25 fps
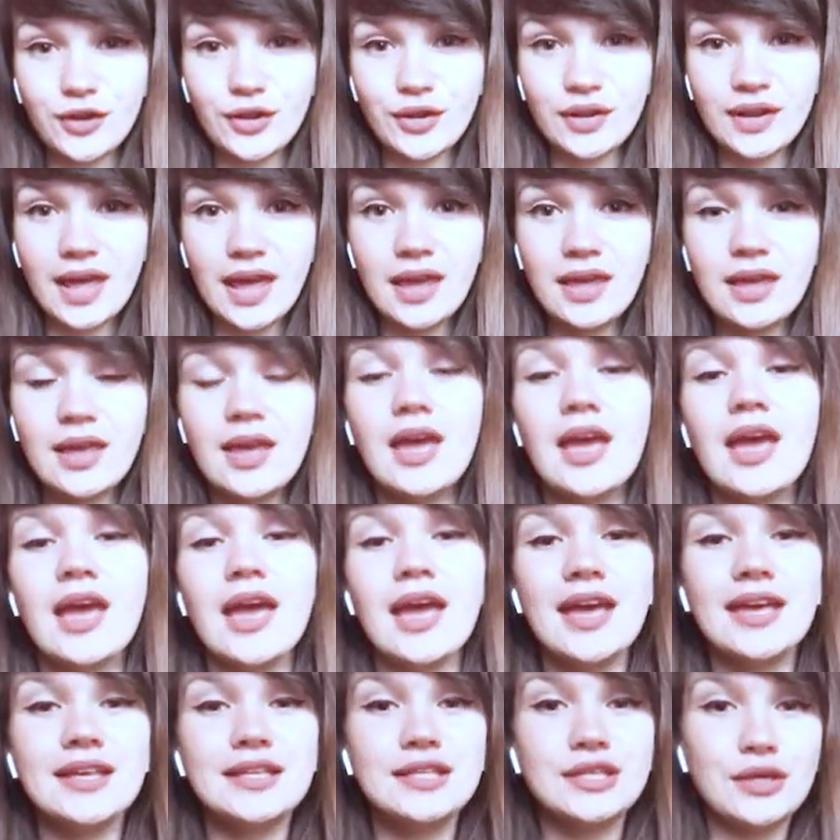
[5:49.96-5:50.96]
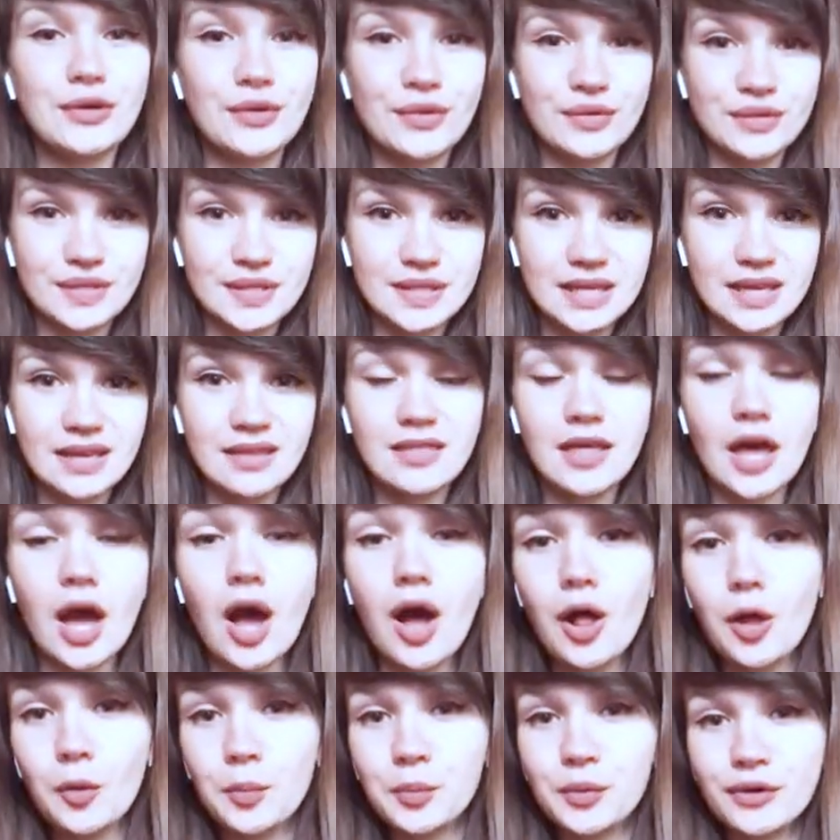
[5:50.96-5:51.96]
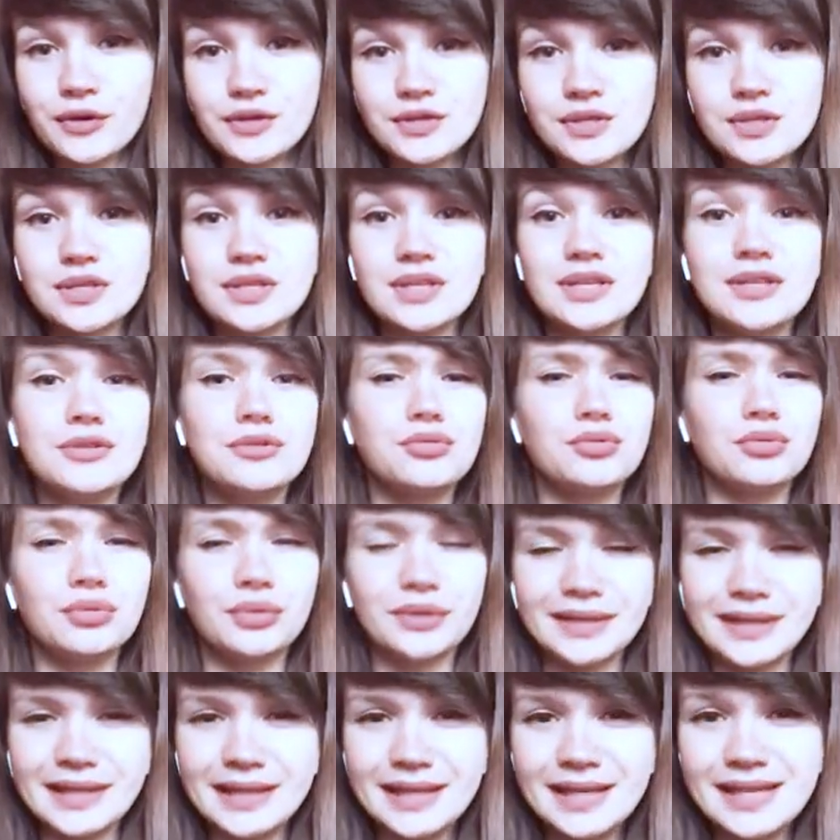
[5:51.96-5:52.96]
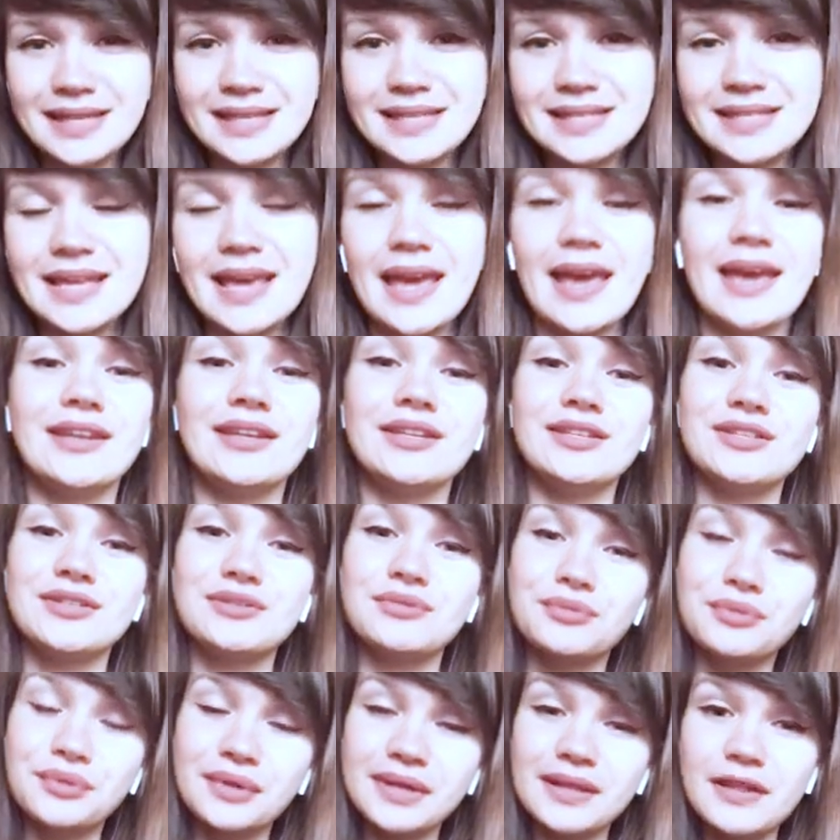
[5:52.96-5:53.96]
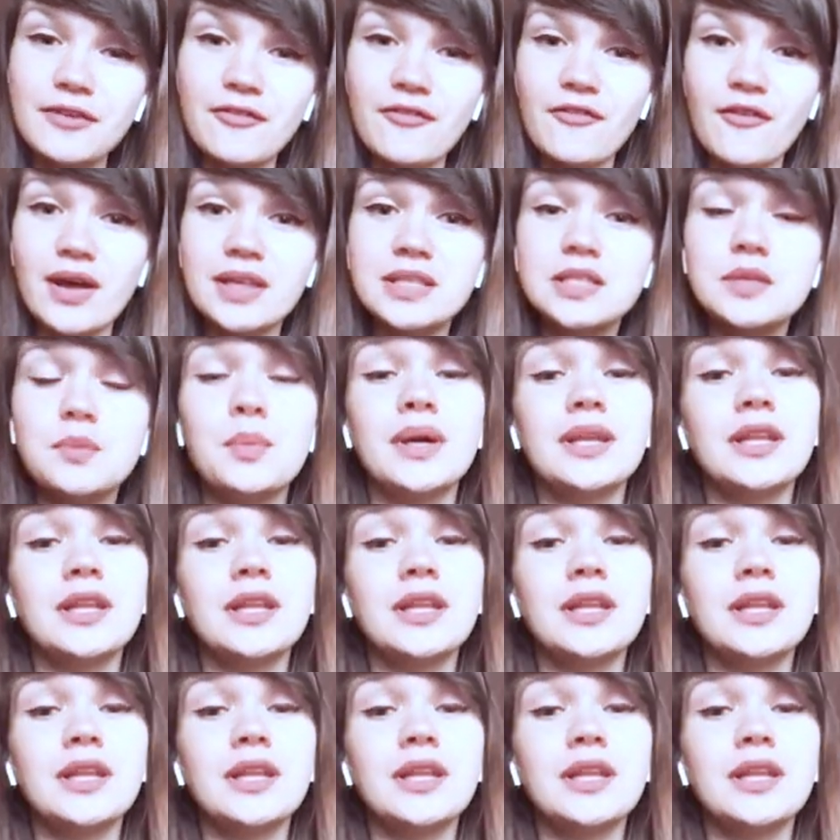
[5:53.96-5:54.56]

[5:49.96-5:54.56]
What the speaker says: today. As you could see, the whole process is really easy and it's really fast.